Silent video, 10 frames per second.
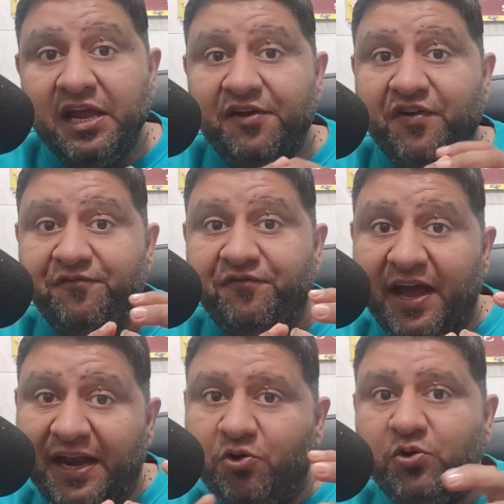If I'm
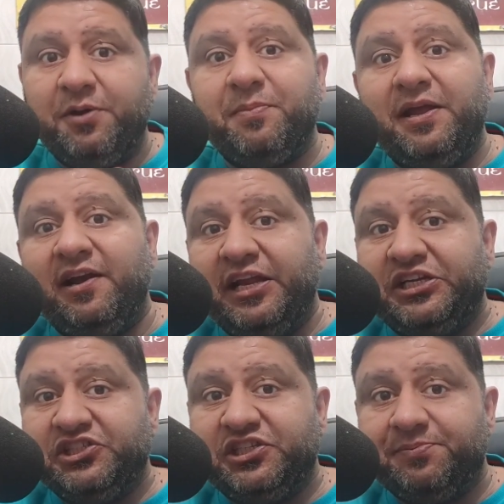very good at my
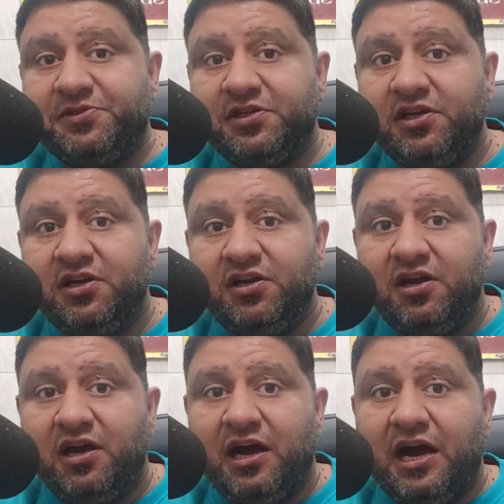relationships,
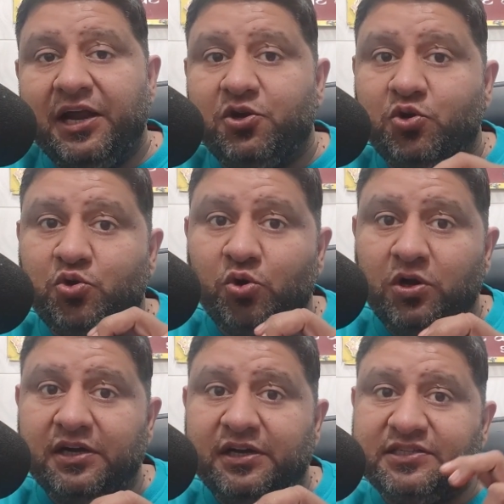I
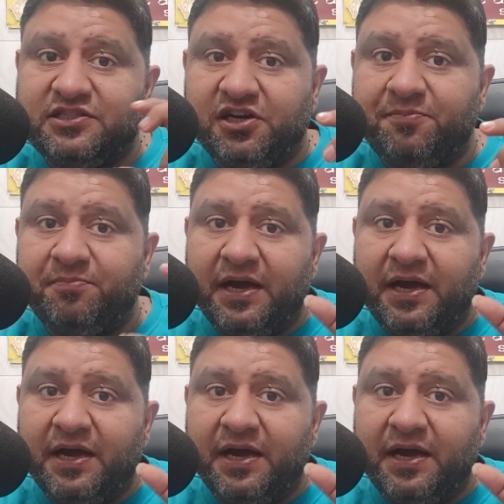could disturb